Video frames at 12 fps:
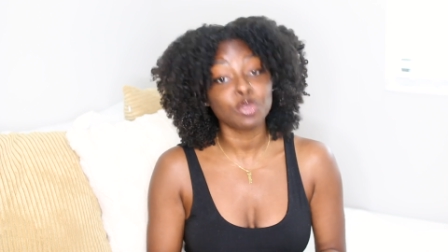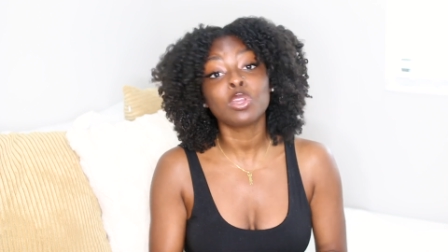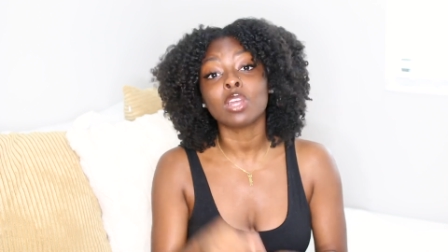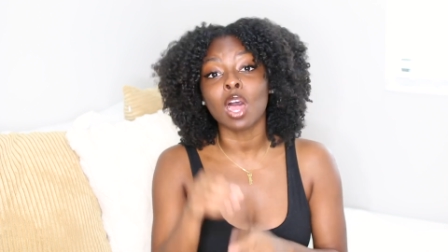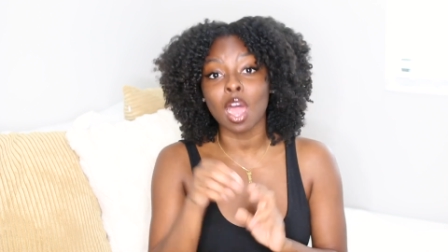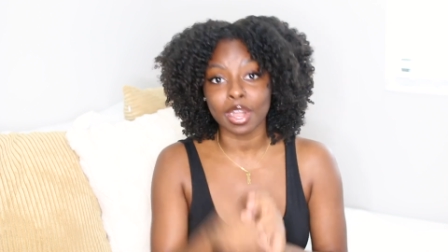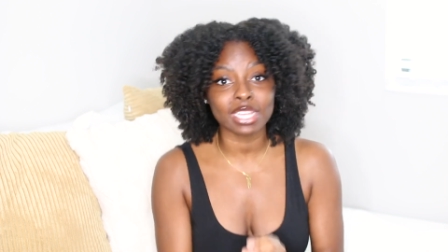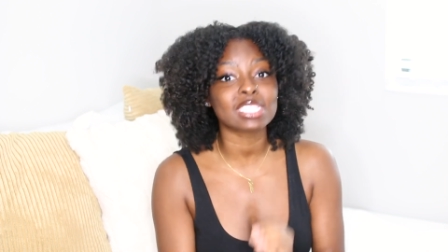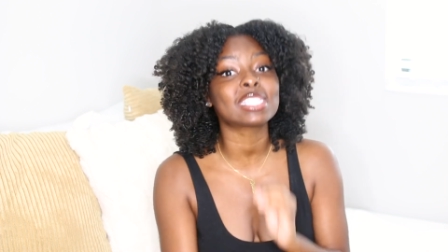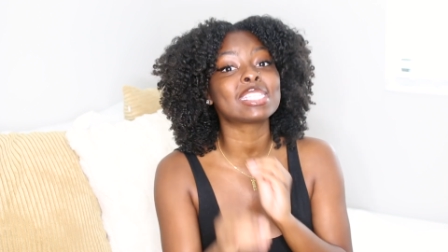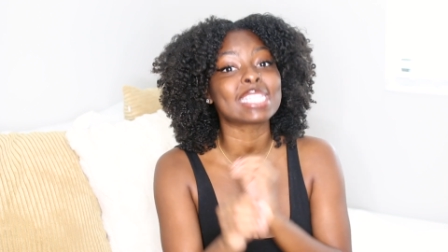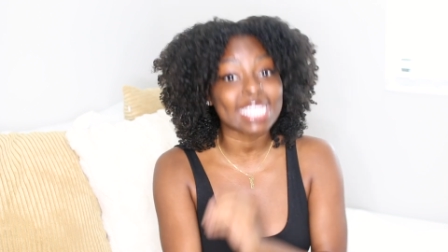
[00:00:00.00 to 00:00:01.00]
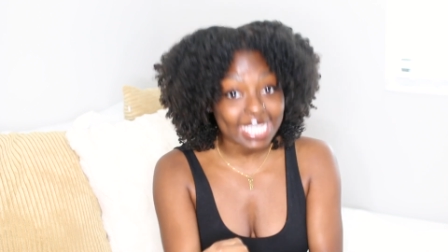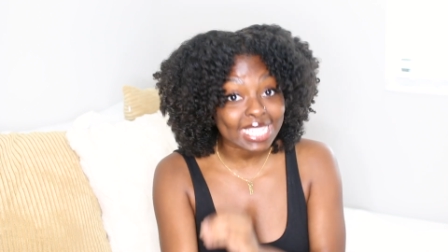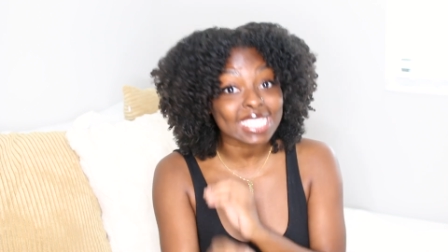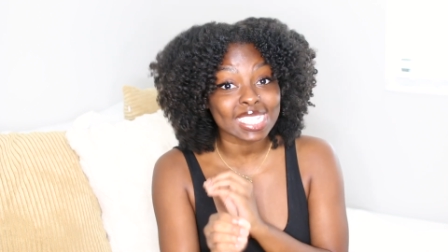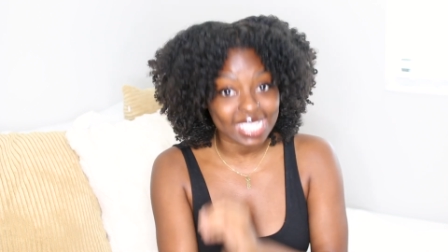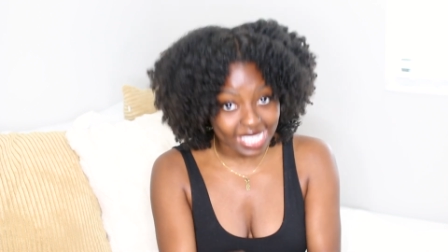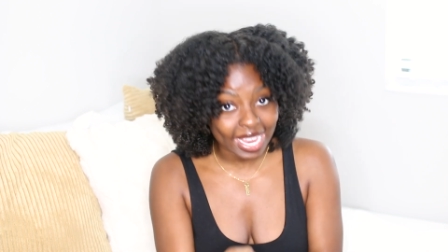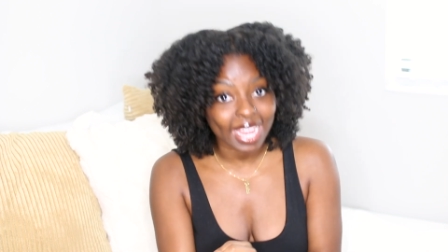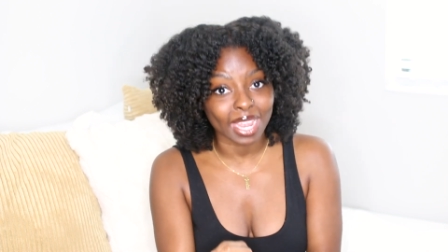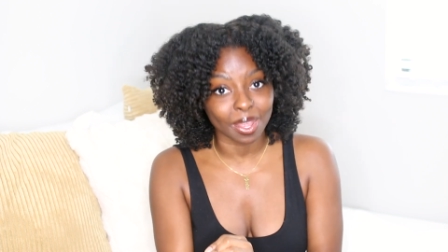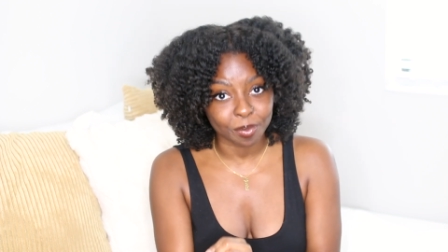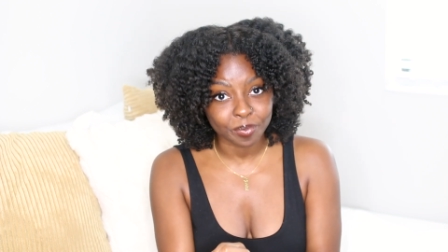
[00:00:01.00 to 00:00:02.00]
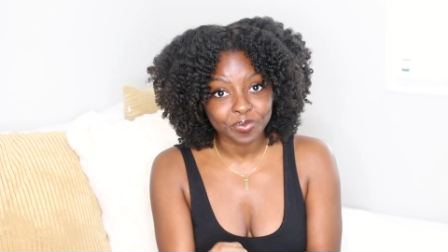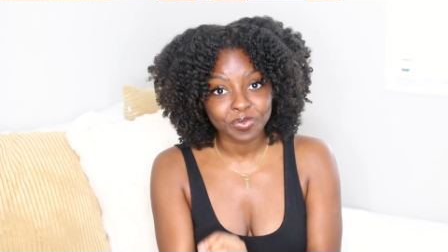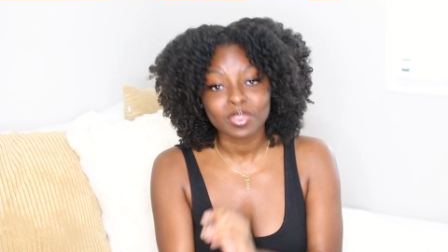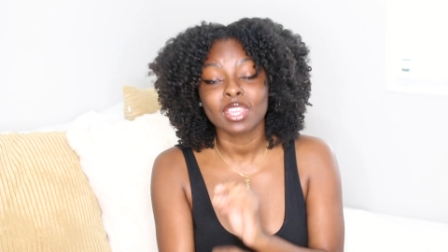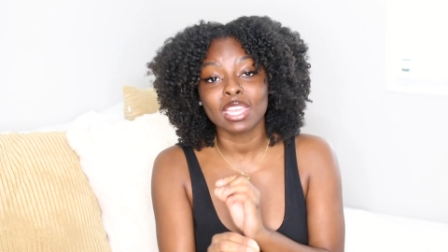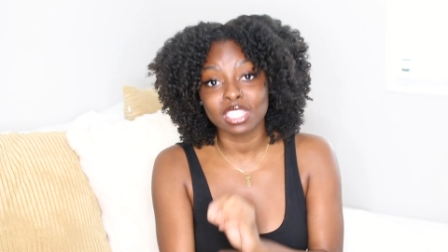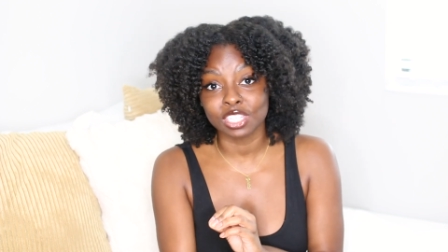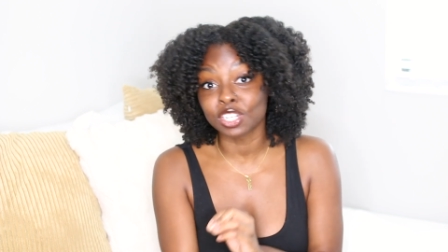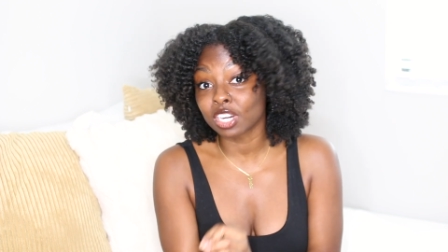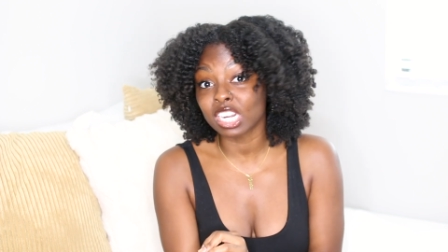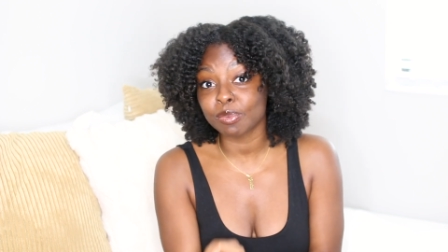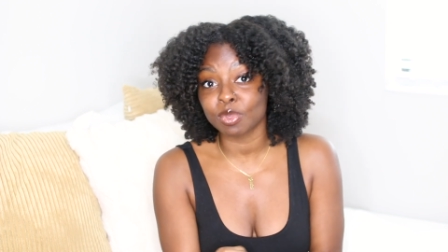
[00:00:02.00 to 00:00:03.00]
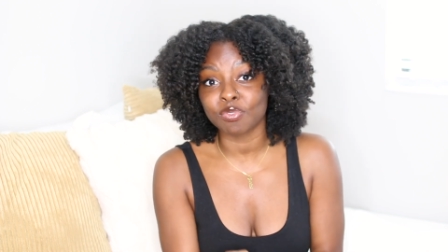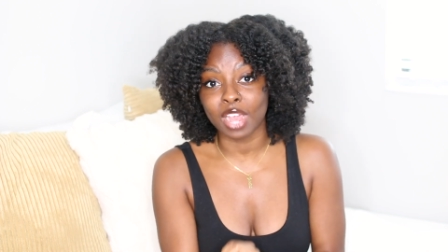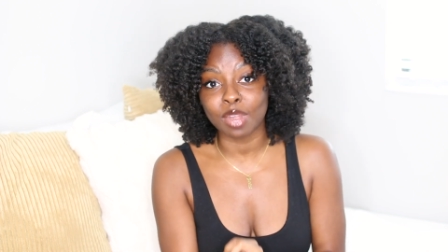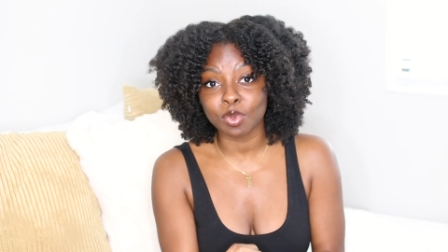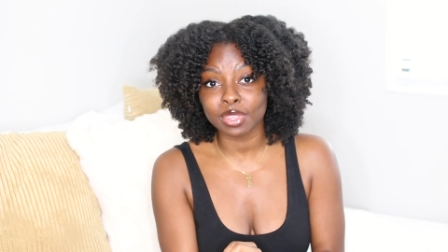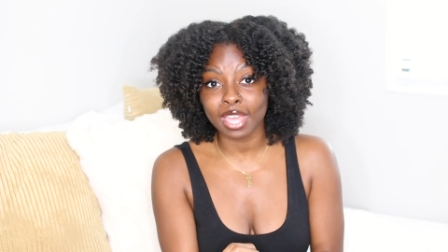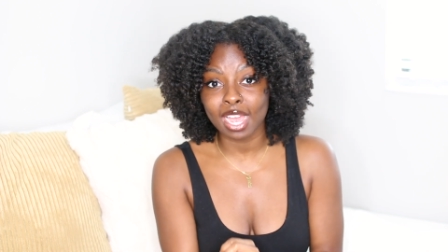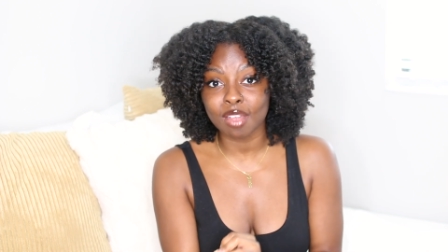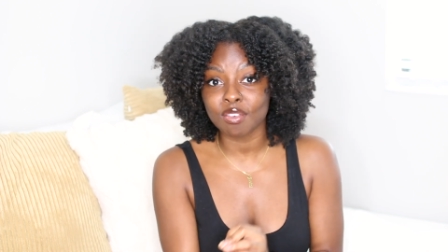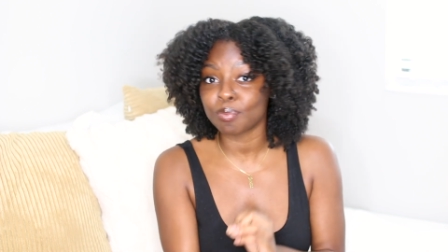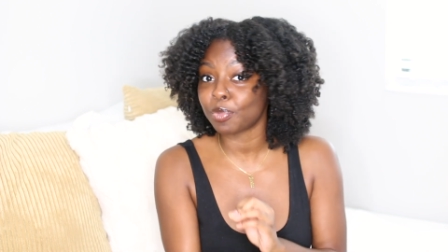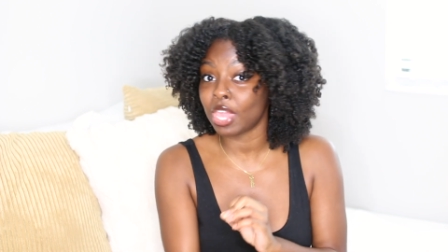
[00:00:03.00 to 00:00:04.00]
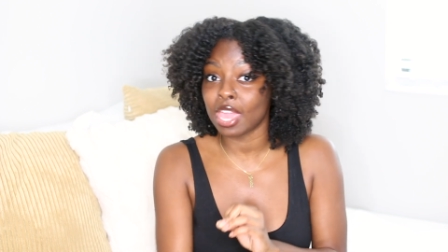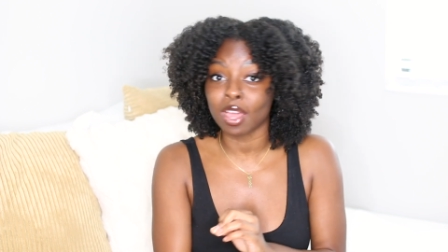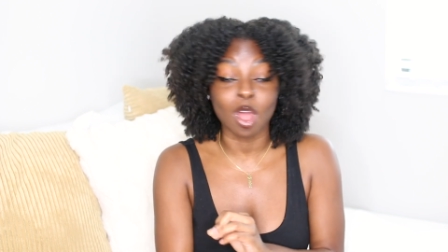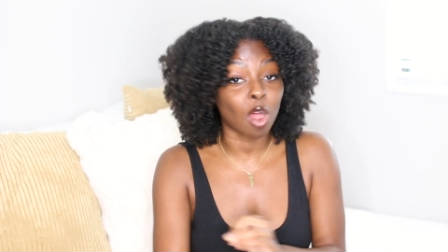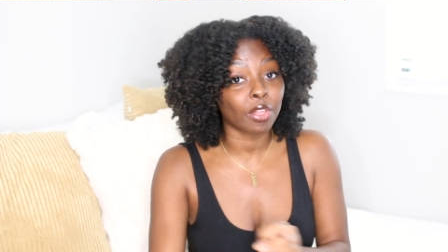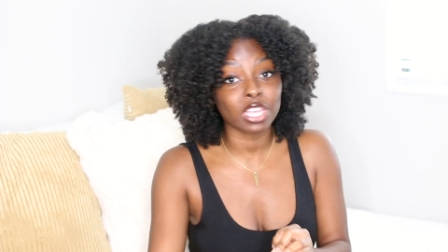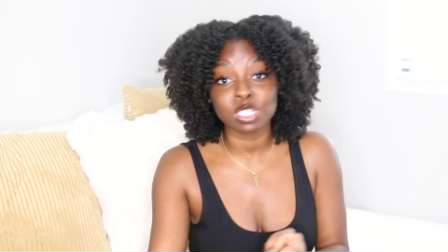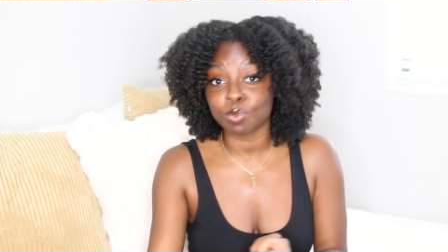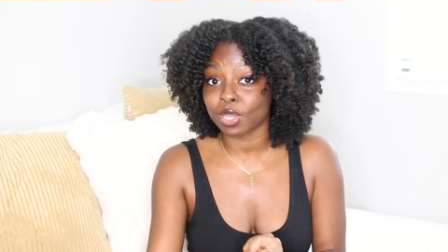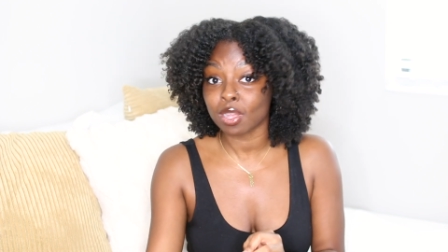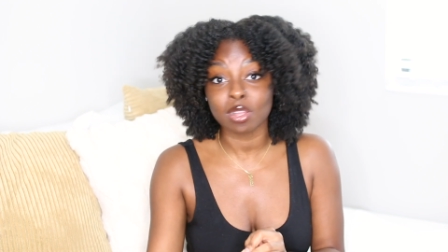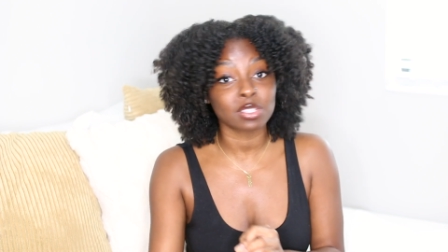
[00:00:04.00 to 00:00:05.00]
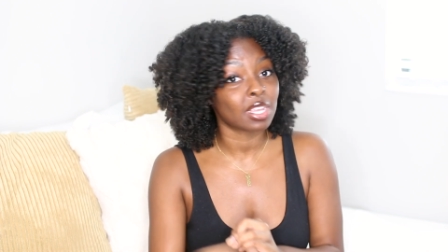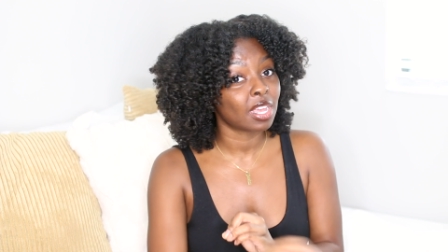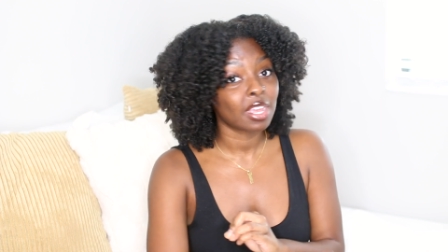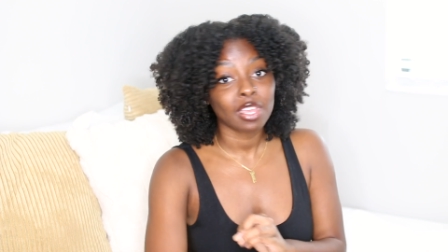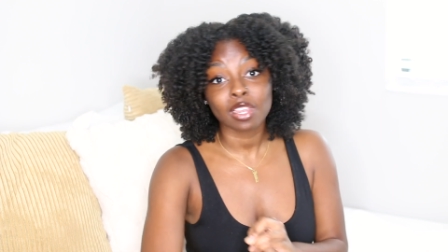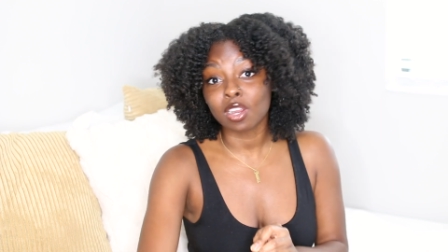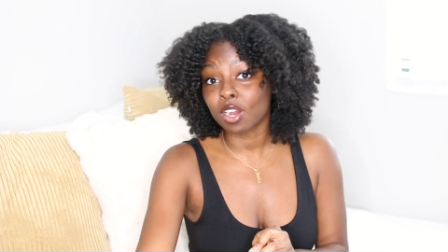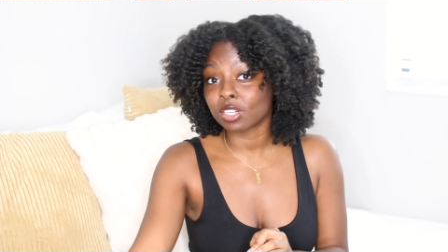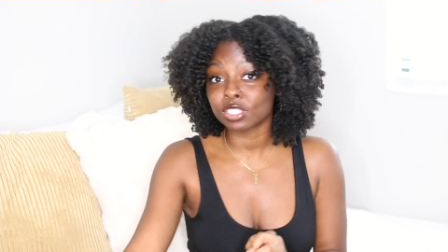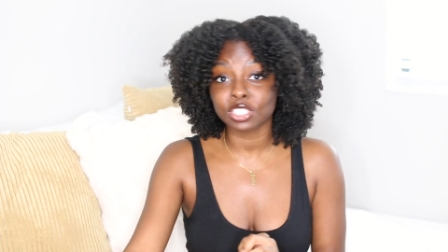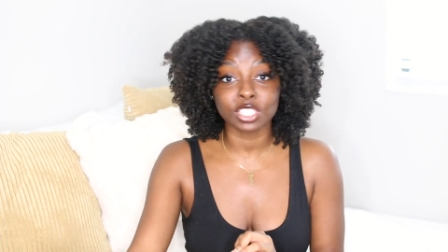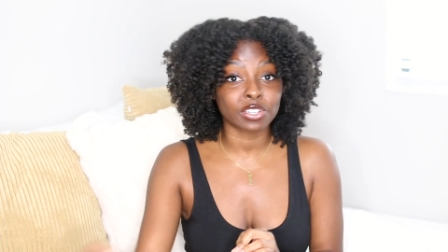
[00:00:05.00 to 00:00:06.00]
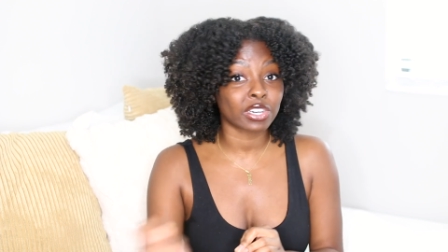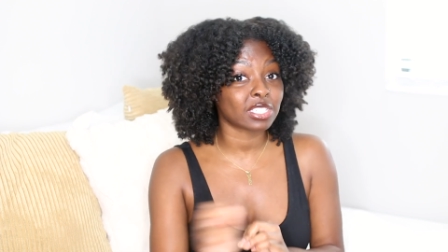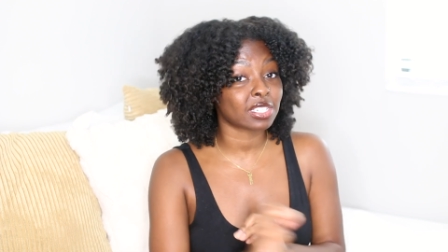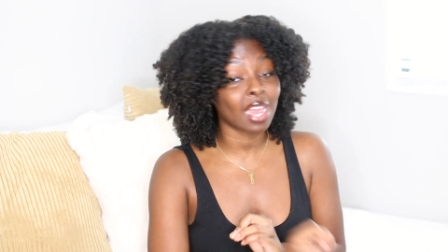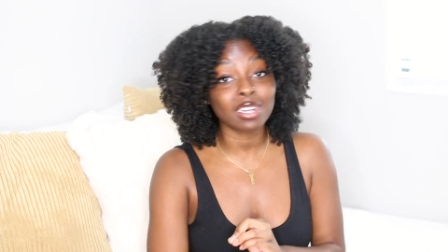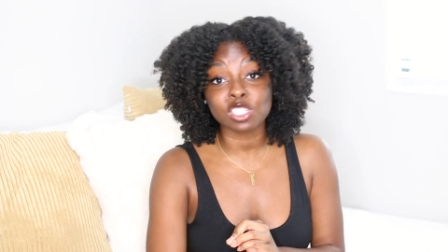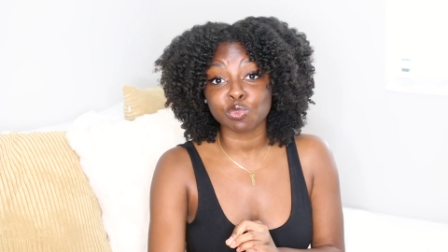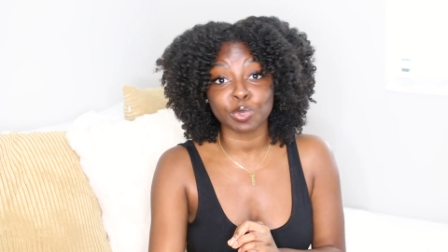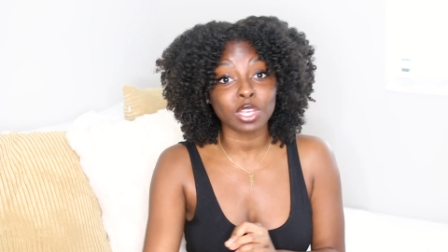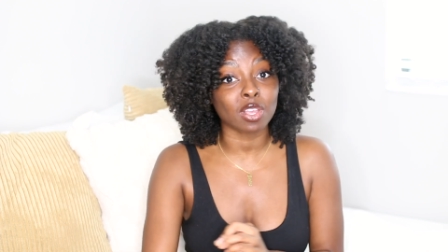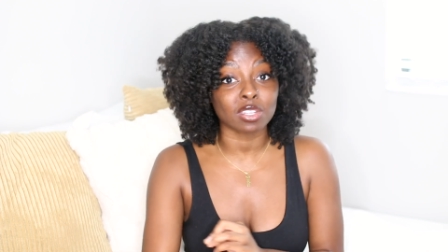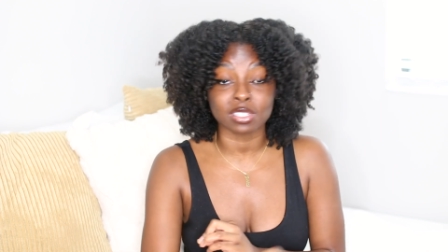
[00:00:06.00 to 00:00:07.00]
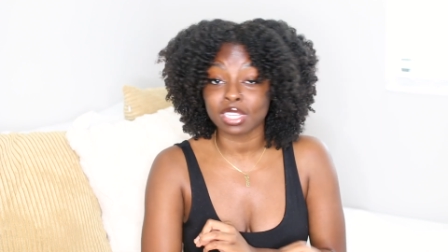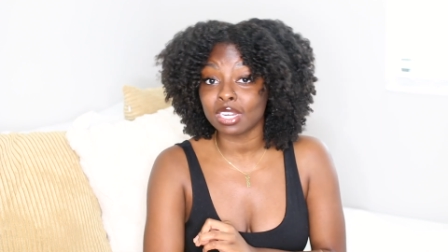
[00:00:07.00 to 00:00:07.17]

you can honestly say you're gonna be fine with that, paying all his bills, car insurance, not just bills.